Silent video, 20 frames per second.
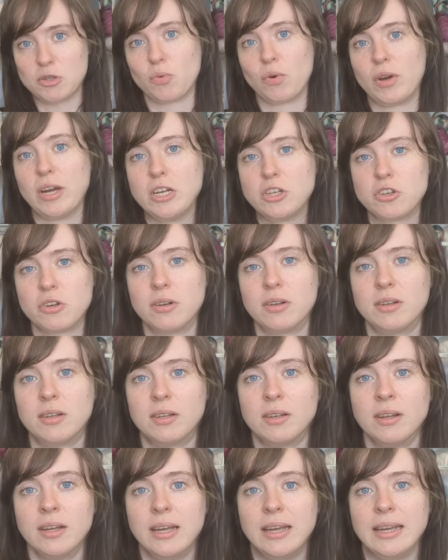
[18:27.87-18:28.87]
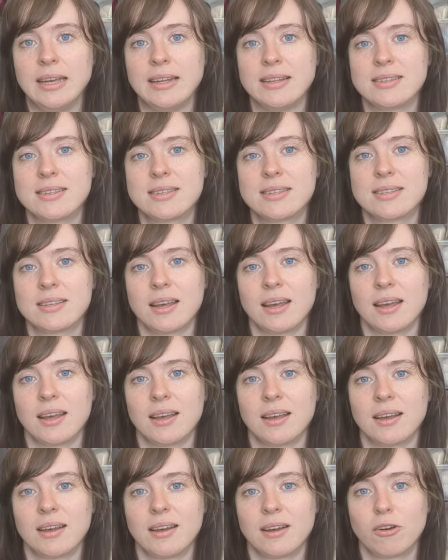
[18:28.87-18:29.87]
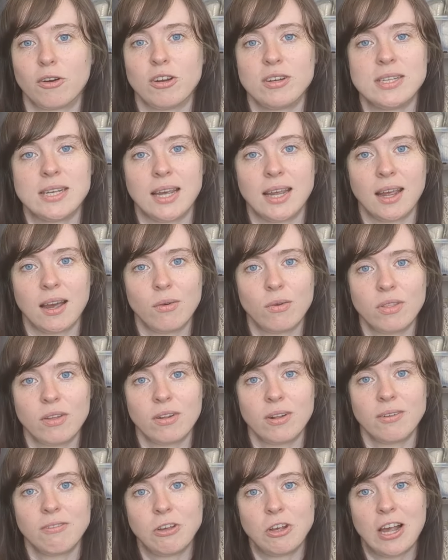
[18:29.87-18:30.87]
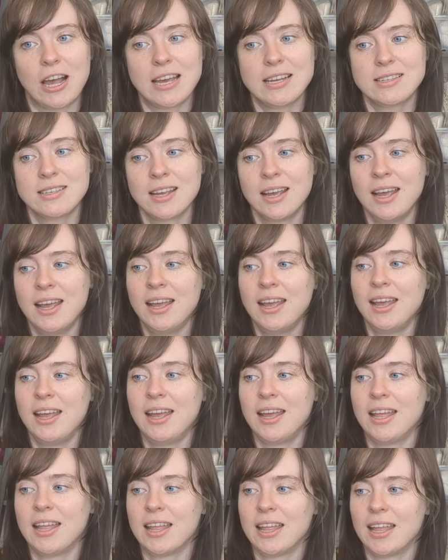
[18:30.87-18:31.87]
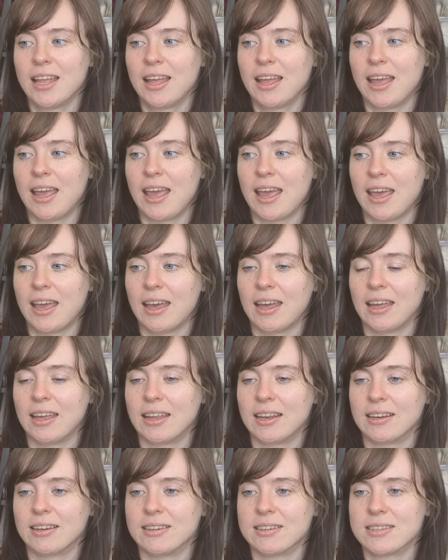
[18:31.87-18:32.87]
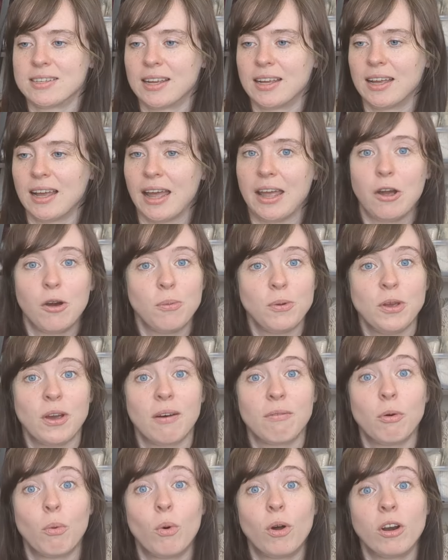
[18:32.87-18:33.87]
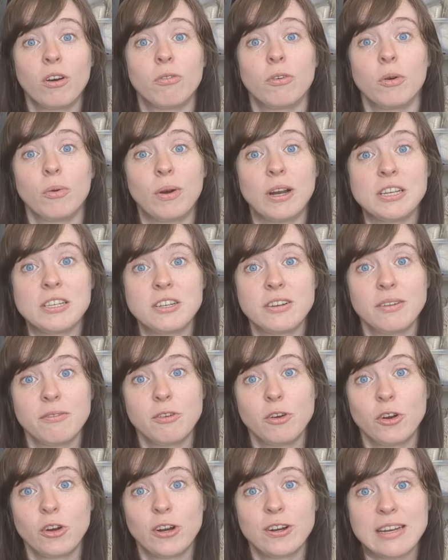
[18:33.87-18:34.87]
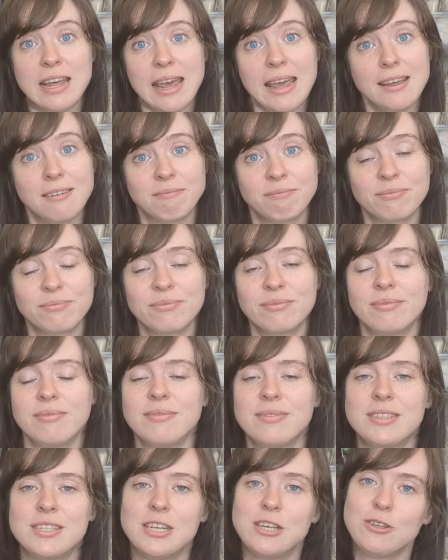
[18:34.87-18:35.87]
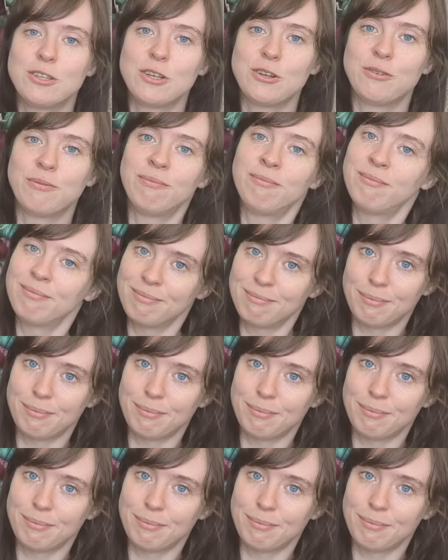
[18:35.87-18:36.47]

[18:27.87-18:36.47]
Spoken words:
is Rachel. It's great to hang out with all of you guys. And I hope you have a wonderful rest of your day. See you soon.